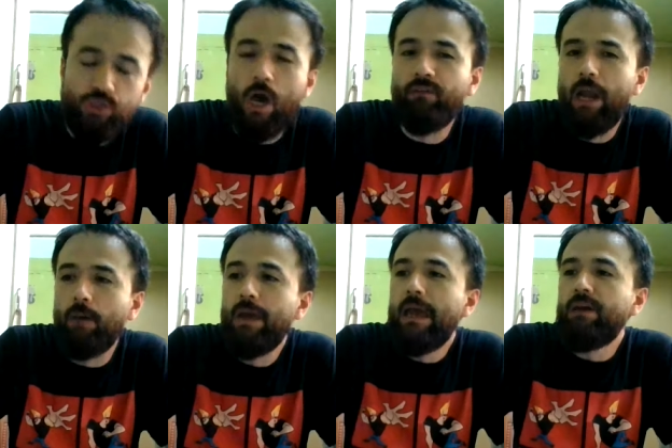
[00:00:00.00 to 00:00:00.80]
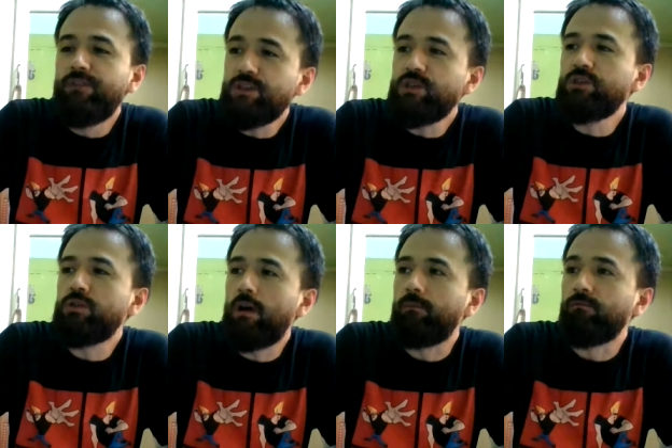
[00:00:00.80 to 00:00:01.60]
of it. Um, this is
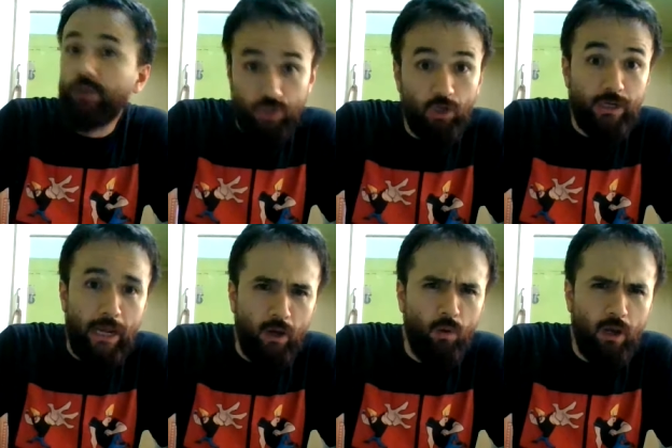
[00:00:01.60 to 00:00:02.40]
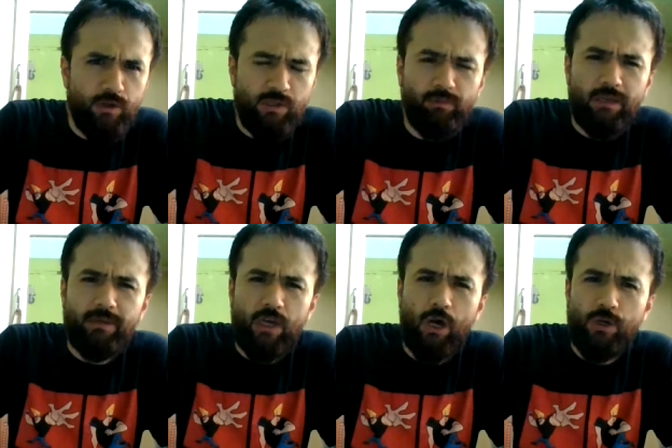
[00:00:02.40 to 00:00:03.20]
um, returned now uh, simply
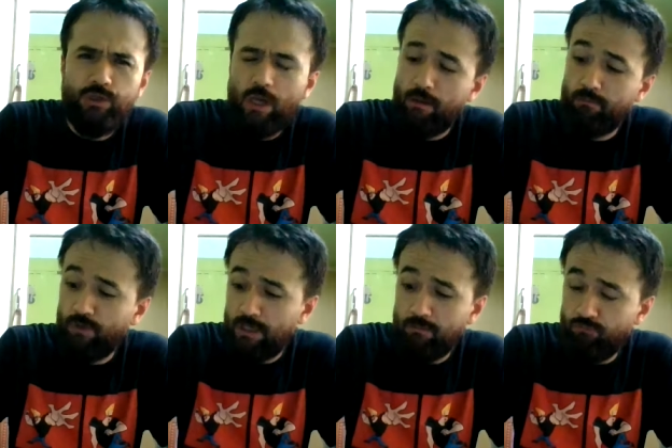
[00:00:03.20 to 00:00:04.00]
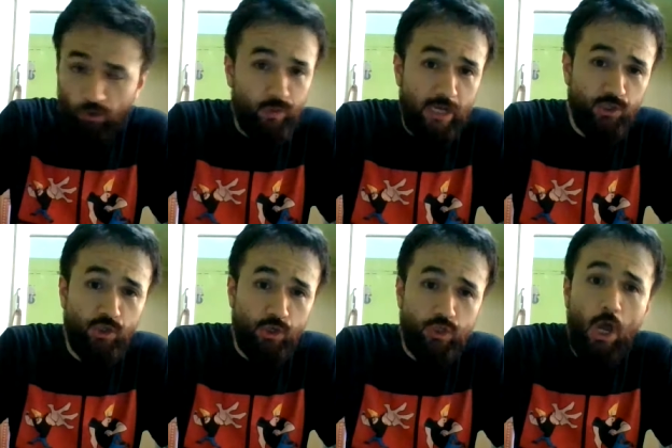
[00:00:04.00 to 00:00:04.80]
because um, the
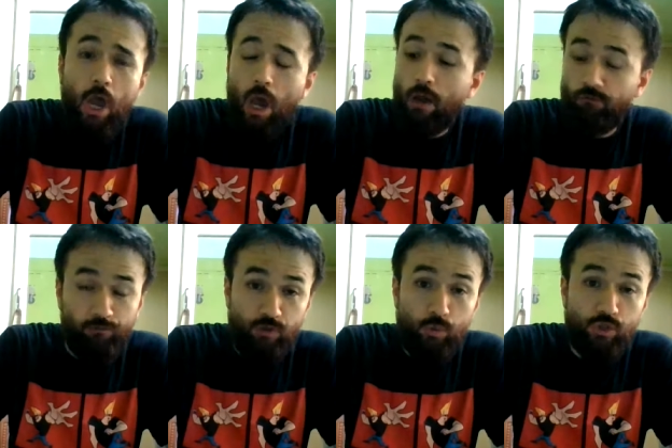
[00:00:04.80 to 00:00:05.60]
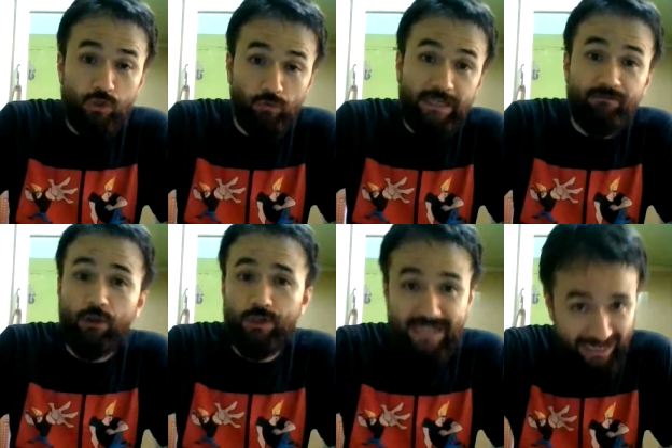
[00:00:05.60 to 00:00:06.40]
protesters uh, refuse to leave
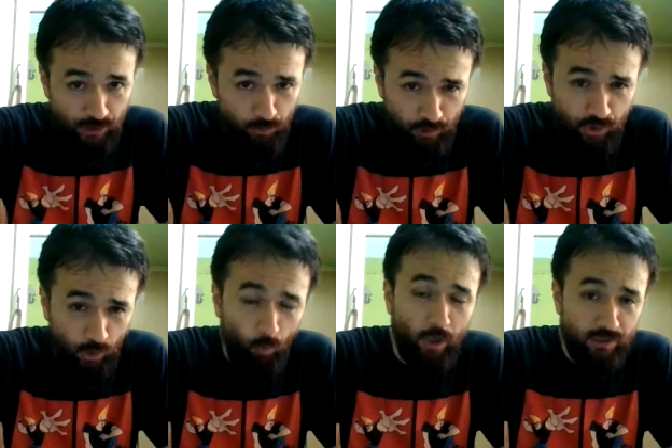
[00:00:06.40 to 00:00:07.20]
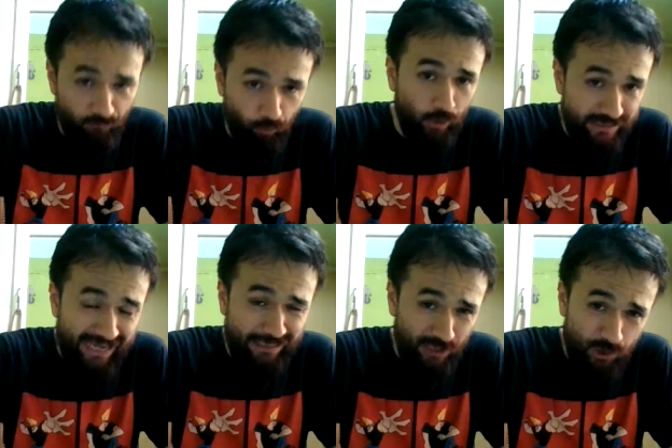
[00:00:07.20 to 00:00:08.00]
their tents but still want full
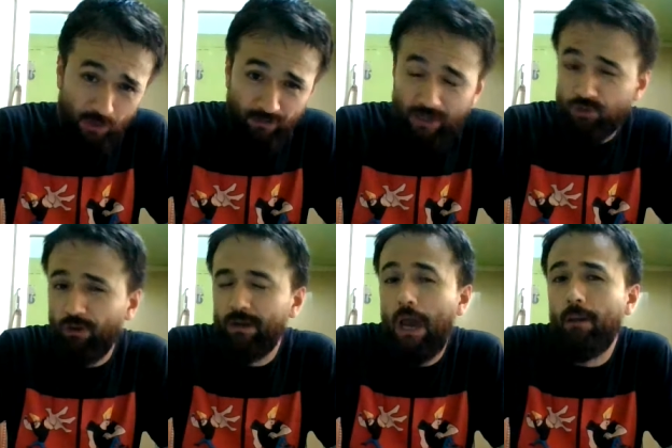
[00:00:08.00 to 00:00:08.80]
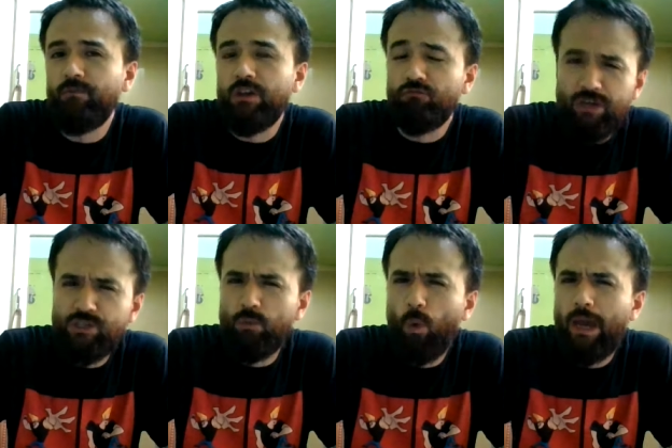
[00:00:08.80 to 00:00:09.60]
attendance. Uh, that is right. Uh, the
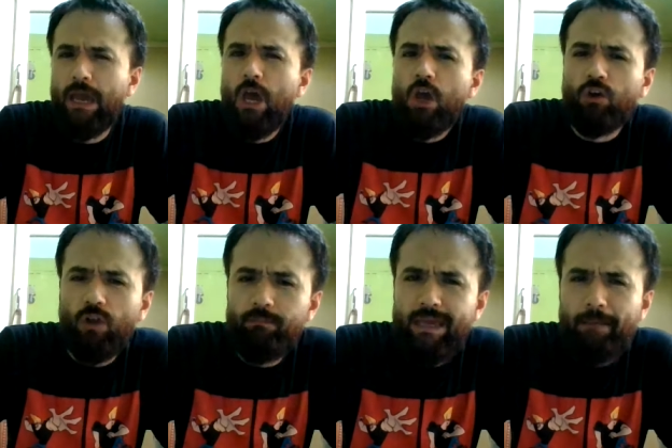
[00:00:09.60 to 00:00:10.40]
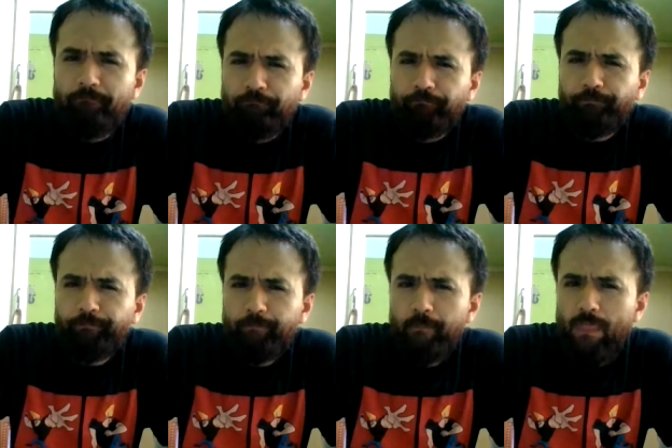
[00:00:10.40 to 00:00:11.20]
reason why Columbia
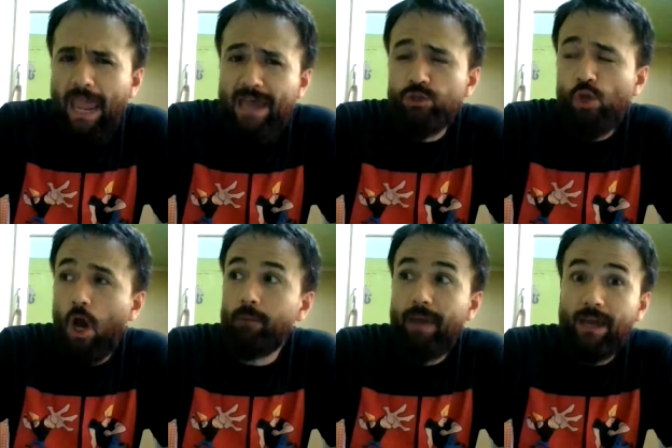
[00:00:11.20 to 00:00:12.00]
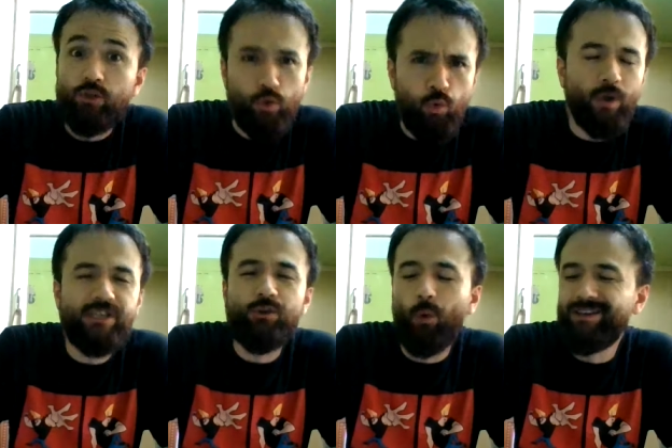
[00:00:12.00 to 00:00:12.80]
has gone back to
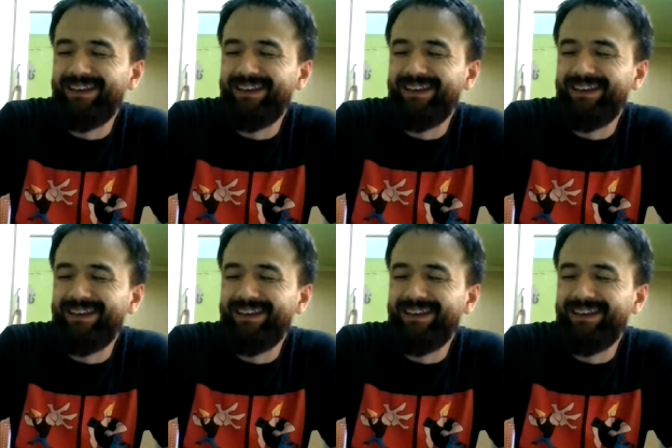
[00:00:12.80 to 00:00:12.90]
2020